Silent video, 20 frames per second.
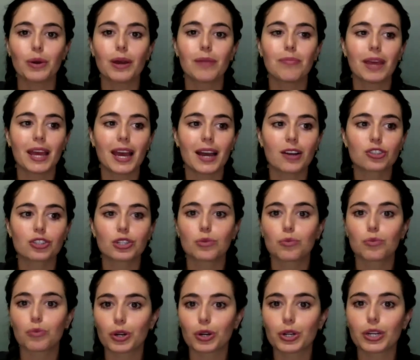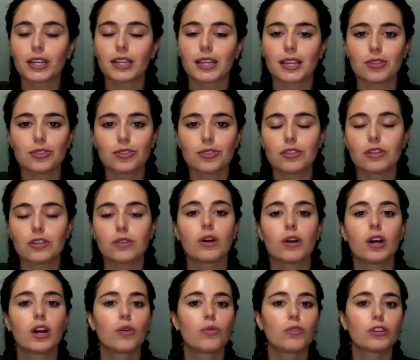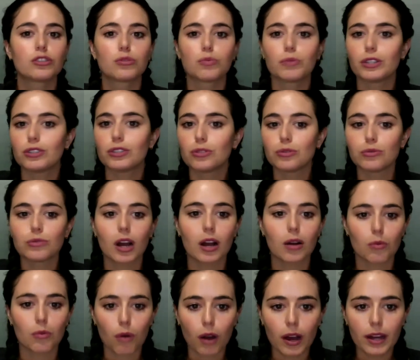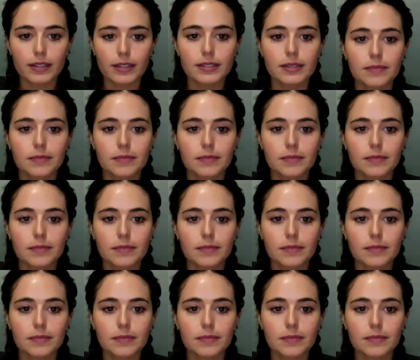It may actually work against you, which we do not want.